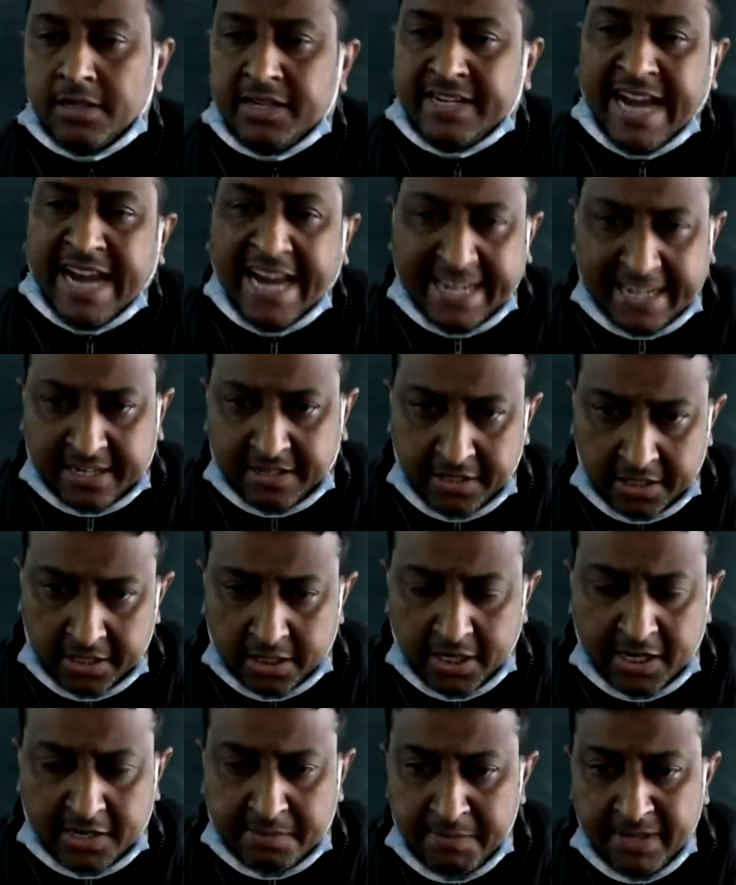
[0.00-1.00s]

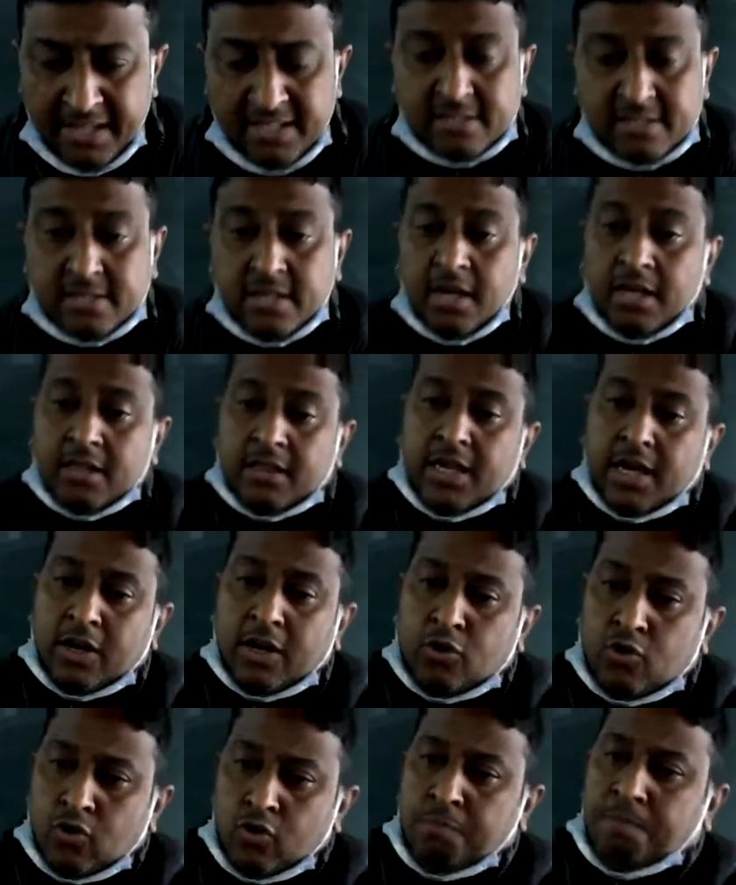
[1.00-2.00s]
directing. It means
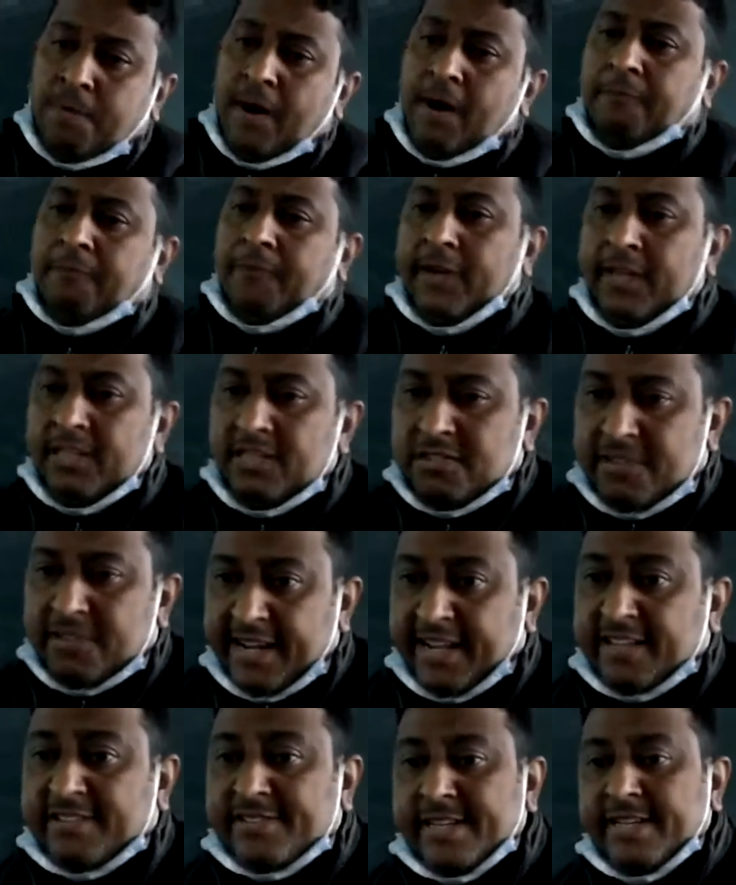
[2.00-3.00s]
the group of
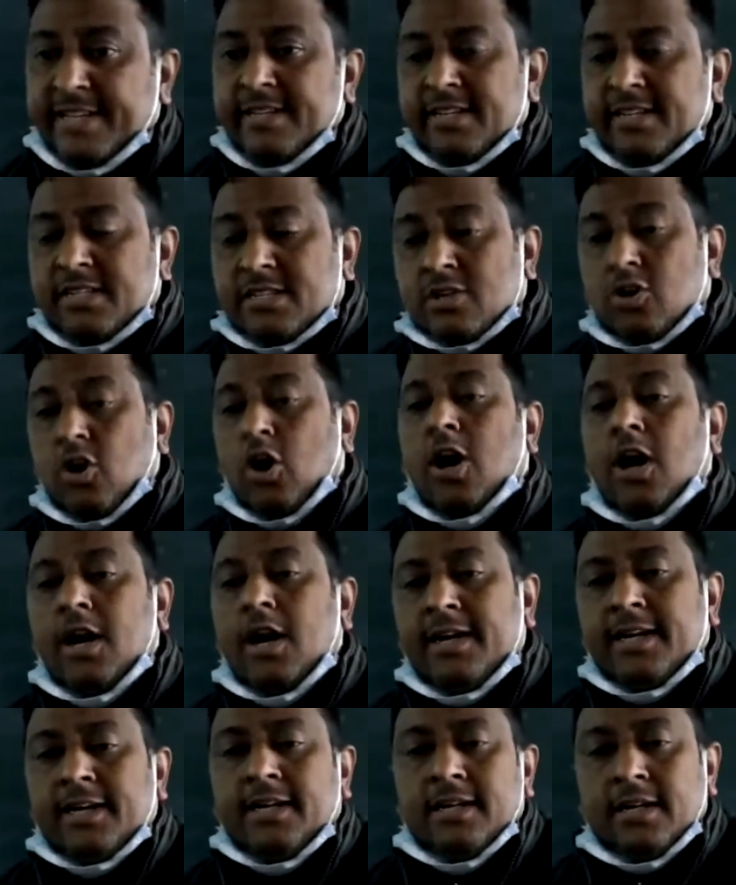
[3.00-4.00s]
instruction is
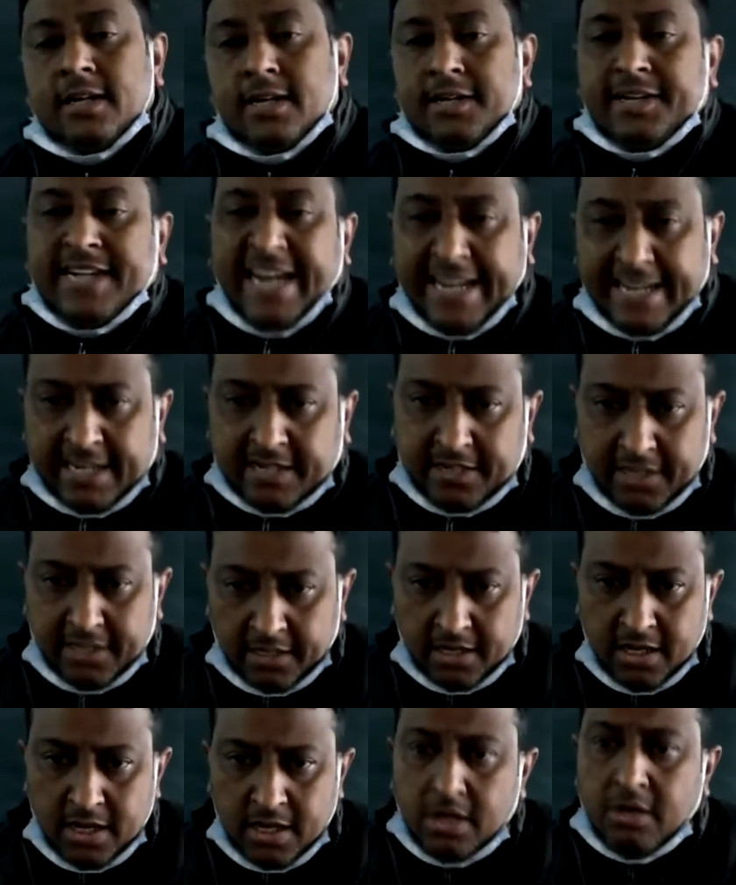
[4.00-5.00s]
called
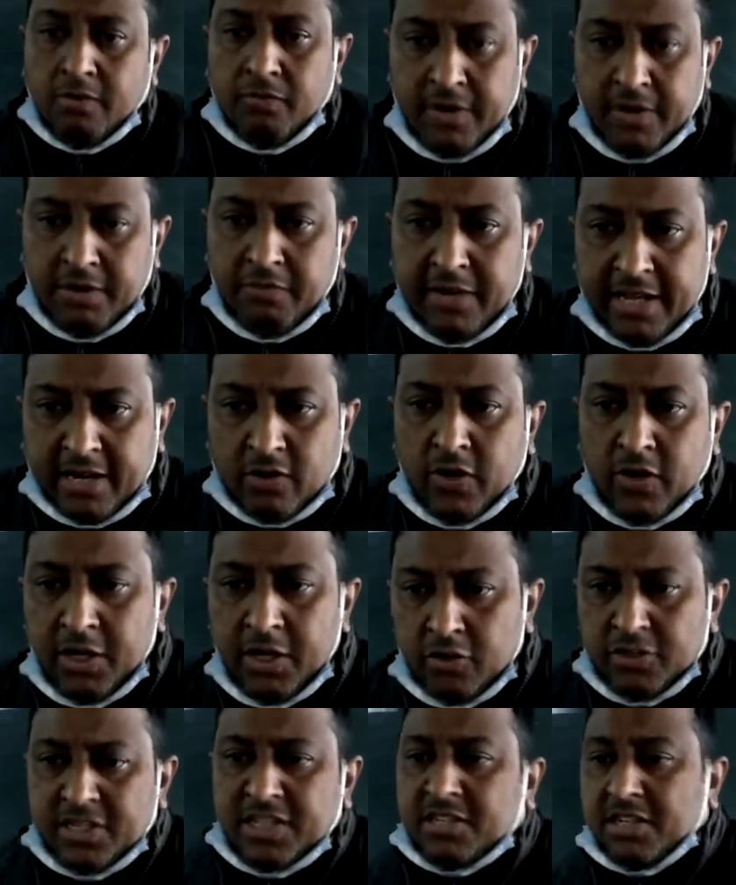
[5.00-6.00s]
directing. When we are going
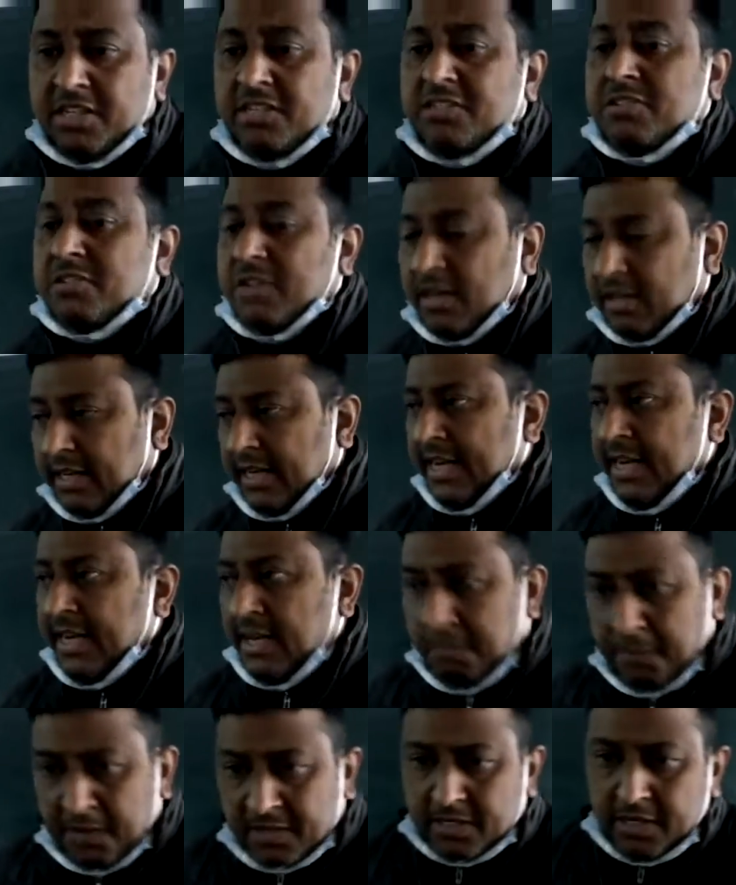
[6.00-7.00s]
to just instruct
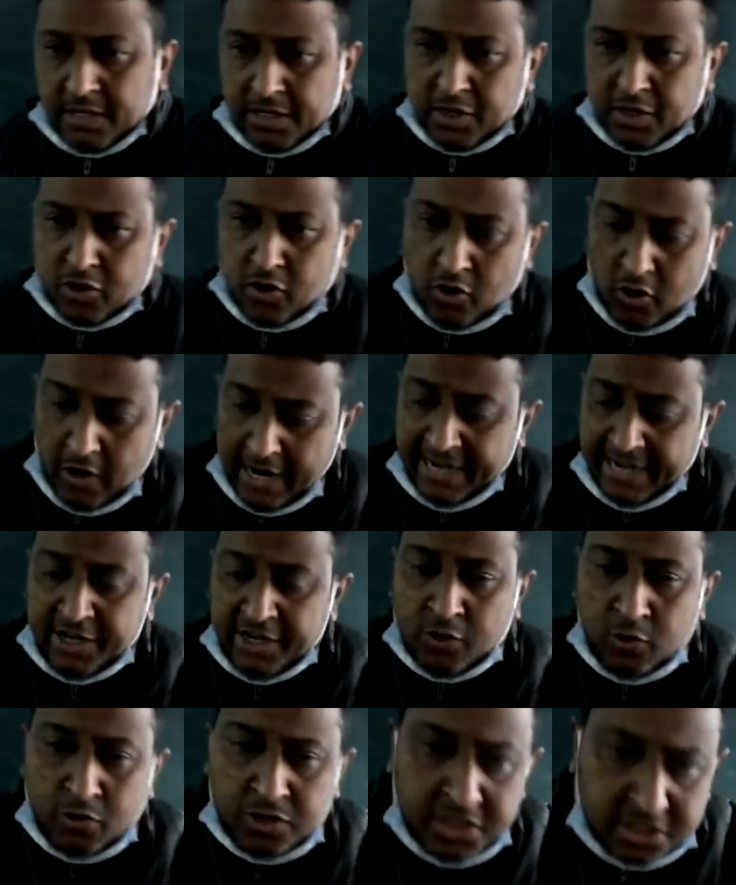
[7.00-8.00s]
any person to go
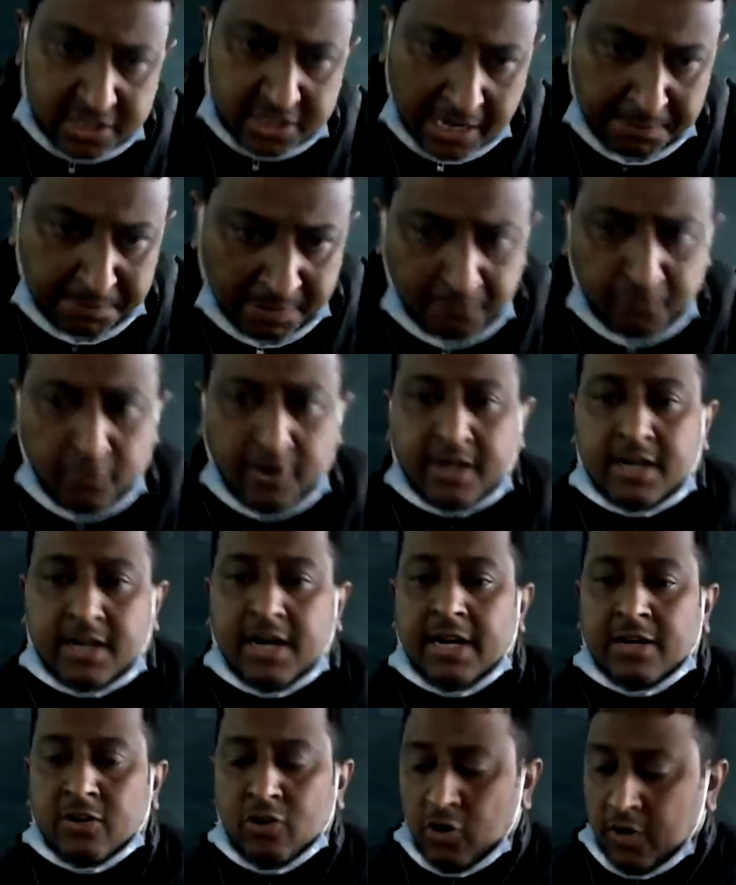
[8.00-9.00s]
and do this type of work
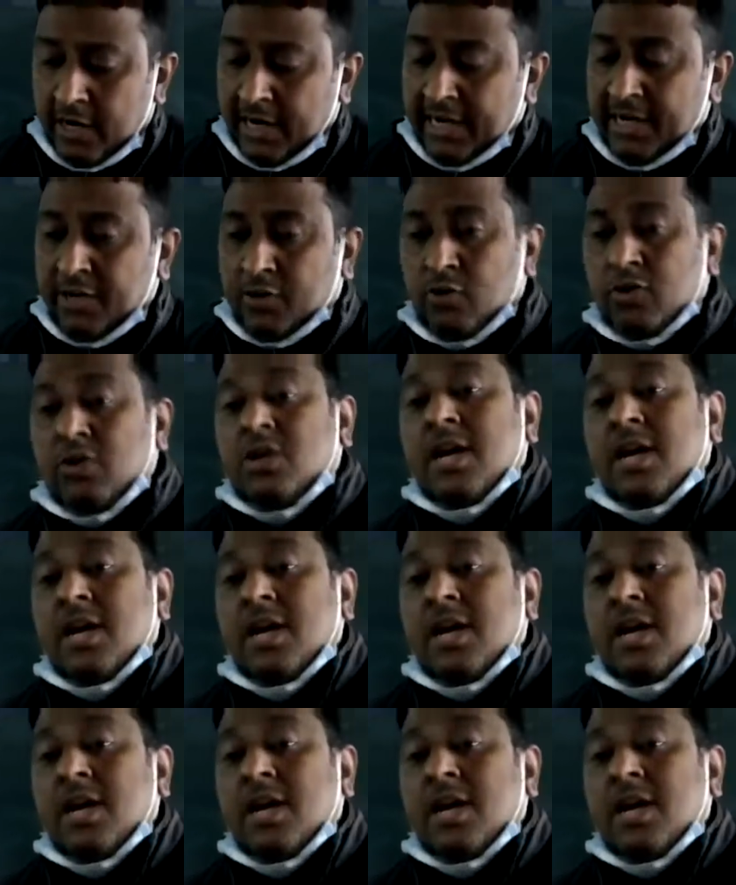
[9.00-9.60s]
or go and do